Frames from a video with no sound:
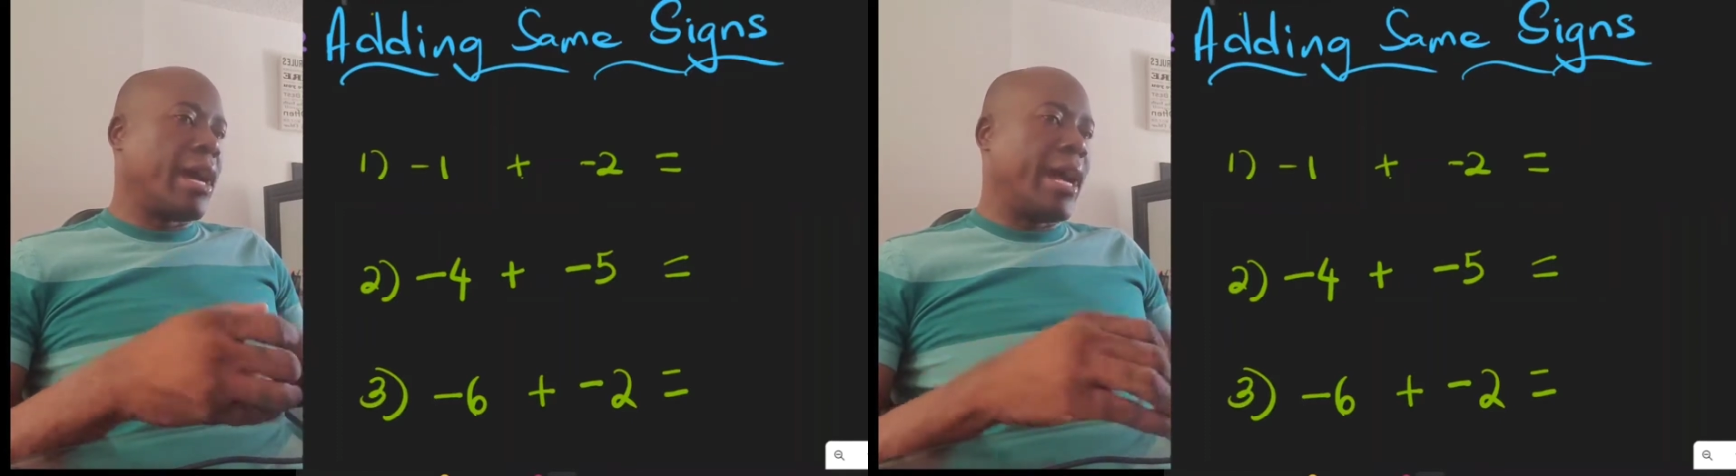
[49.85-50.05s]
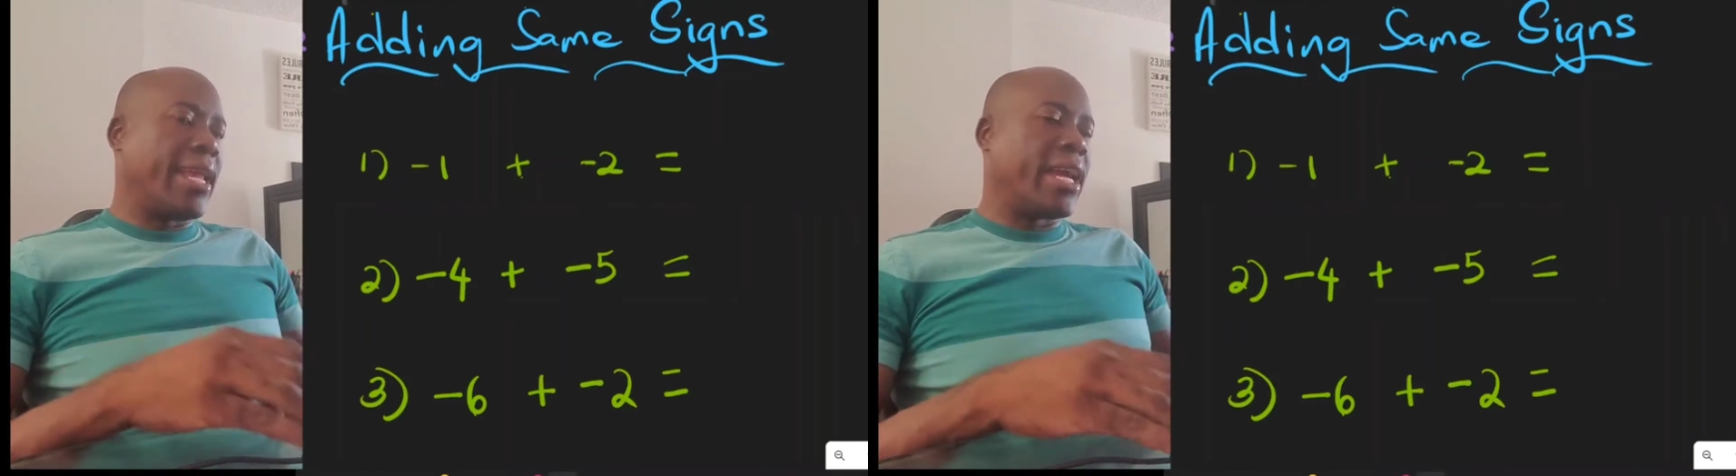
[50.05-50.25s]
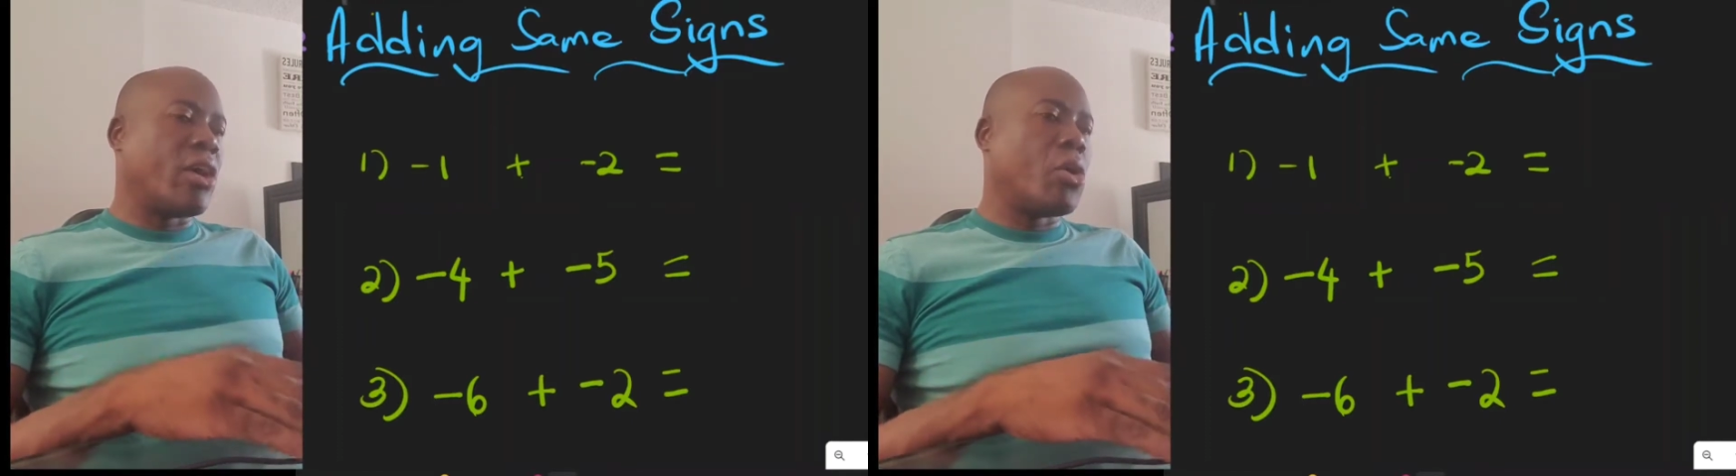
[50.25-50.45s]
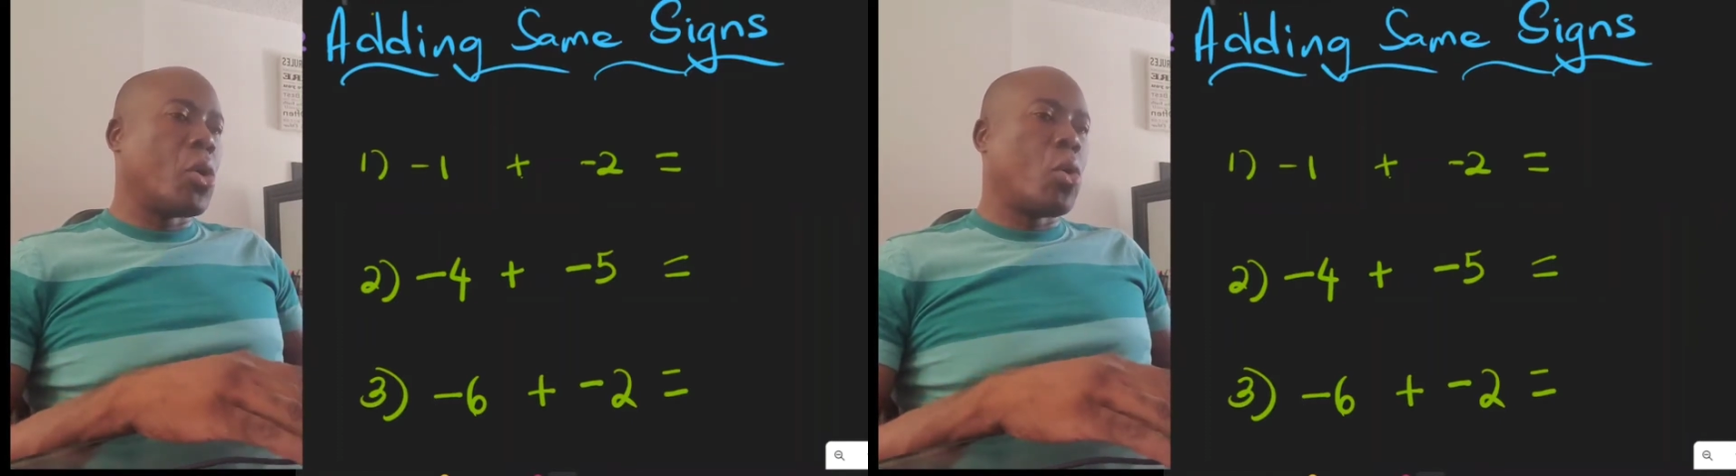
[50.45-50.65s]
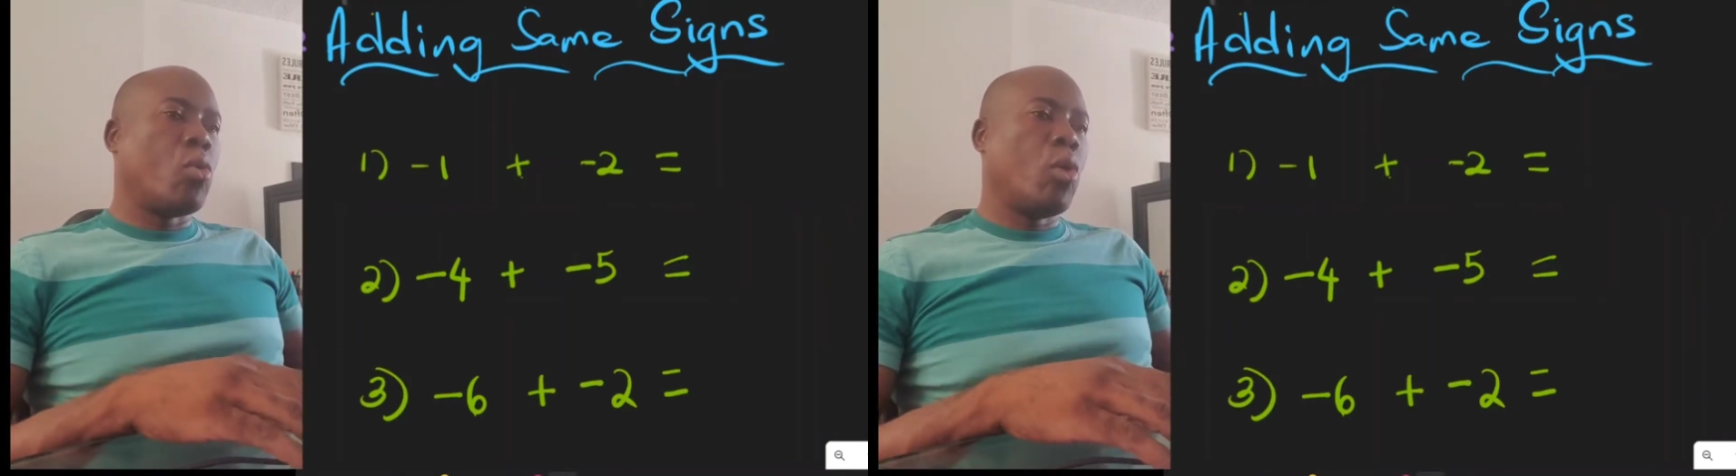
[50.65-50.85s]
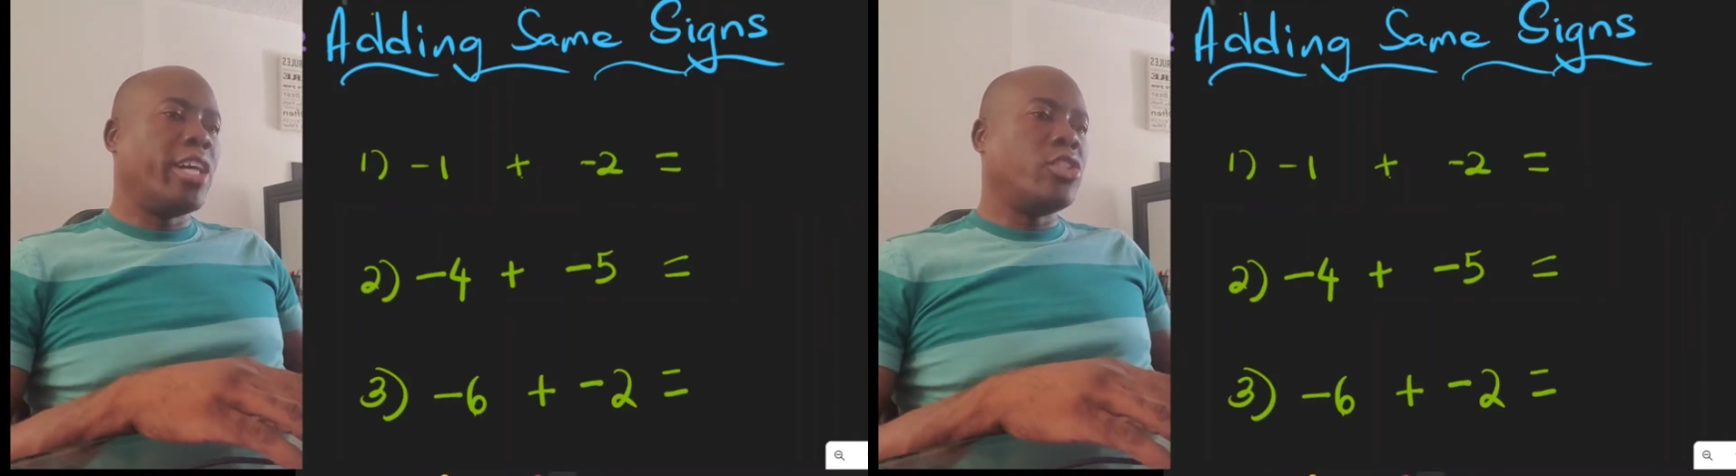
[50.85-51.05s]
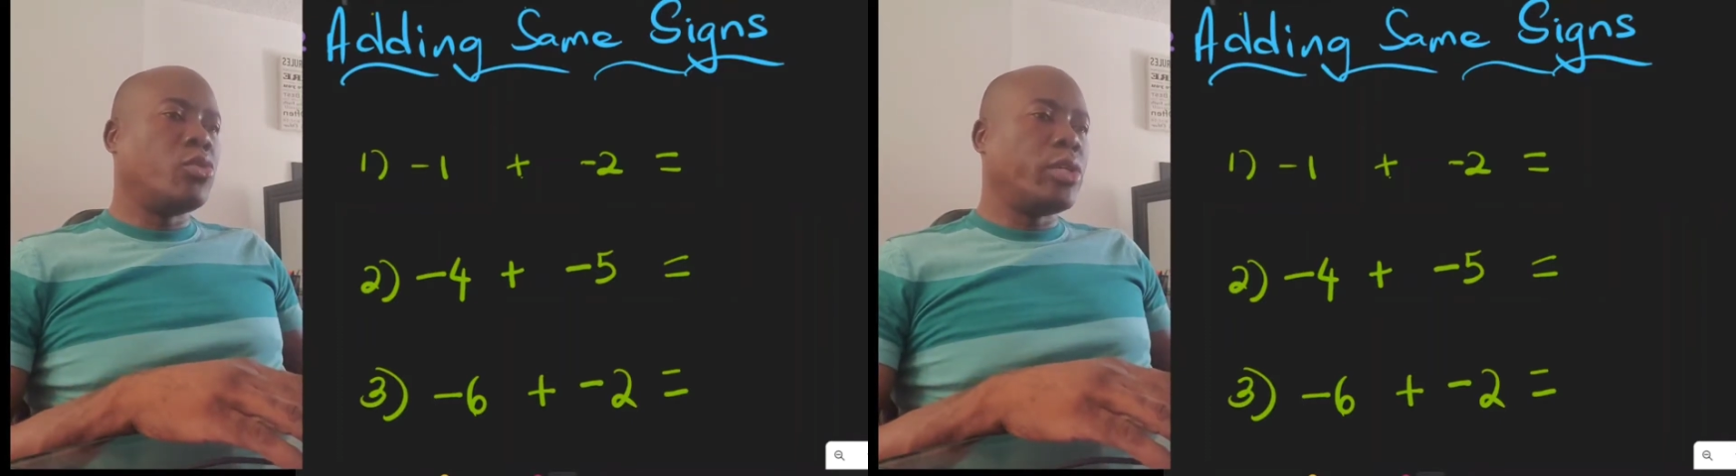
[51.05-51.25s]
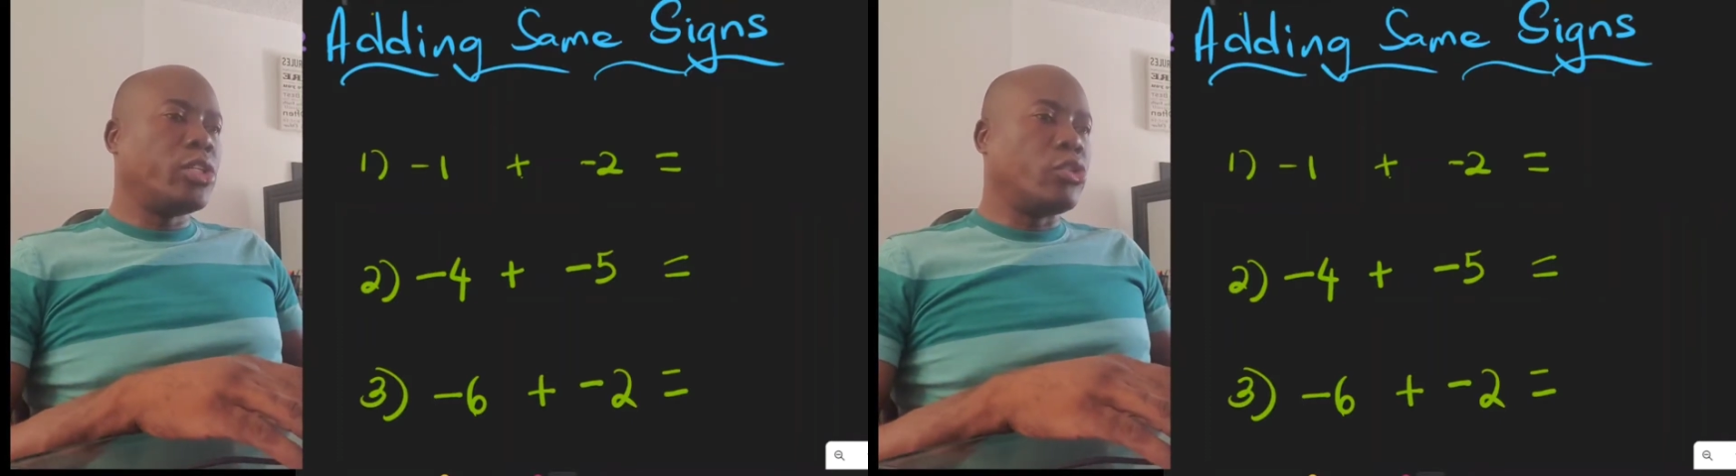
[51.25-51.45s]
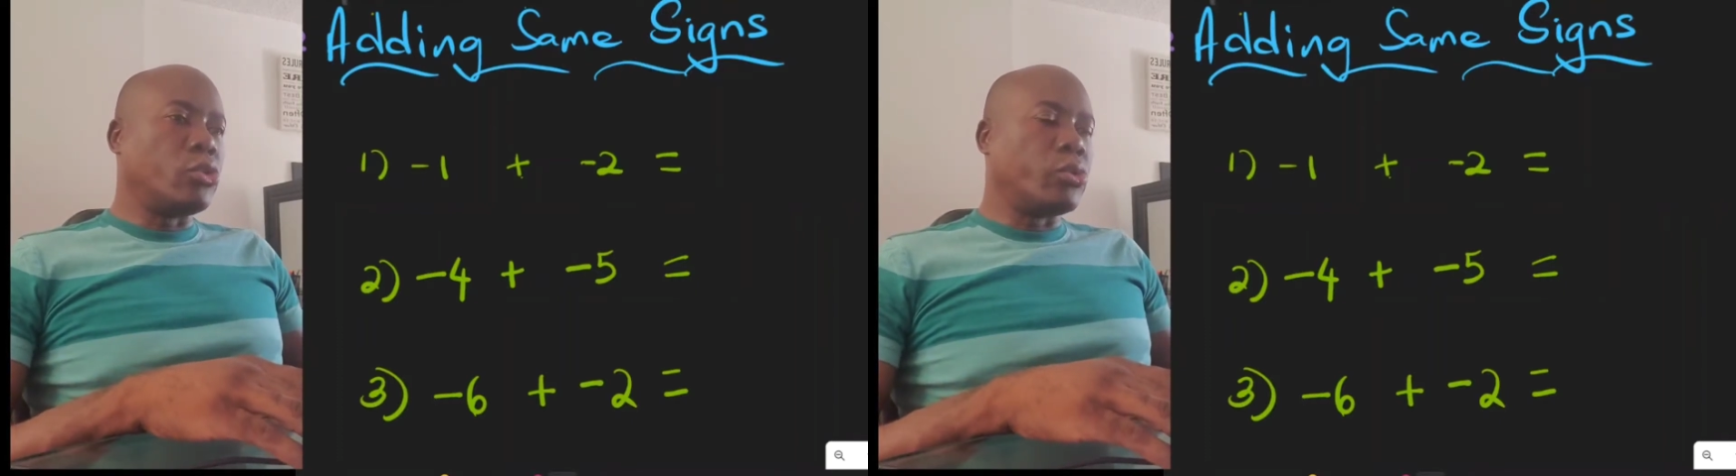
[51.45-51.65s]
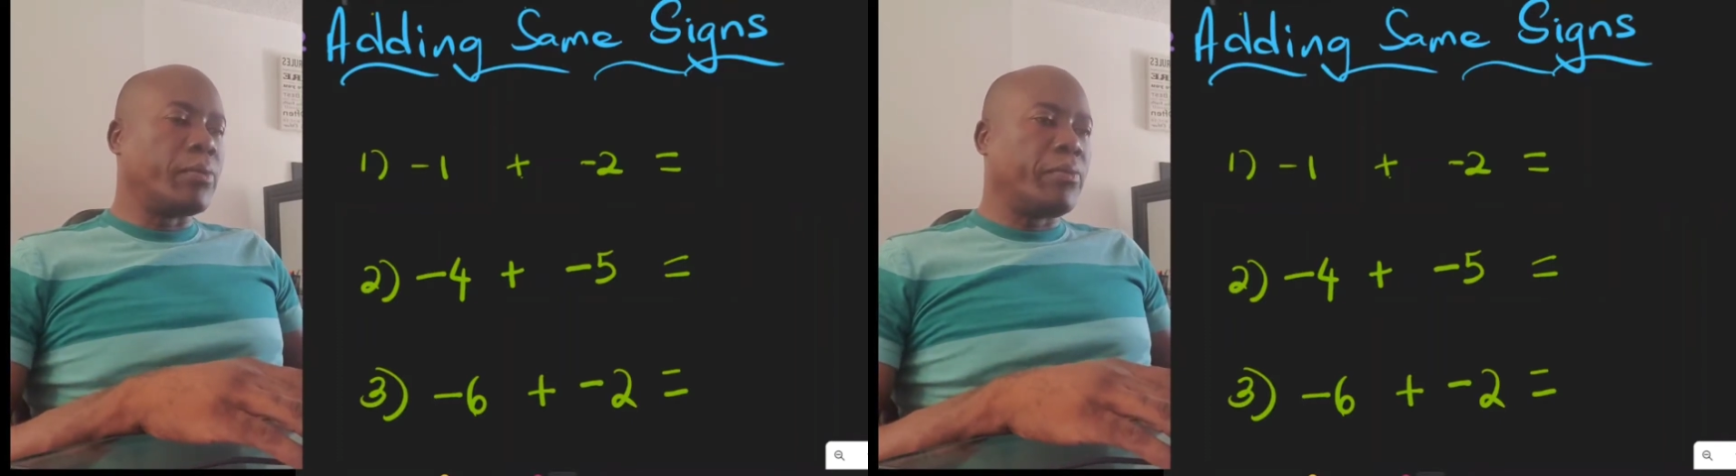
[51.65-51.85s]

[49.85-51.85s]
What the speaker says: adding, what do we do?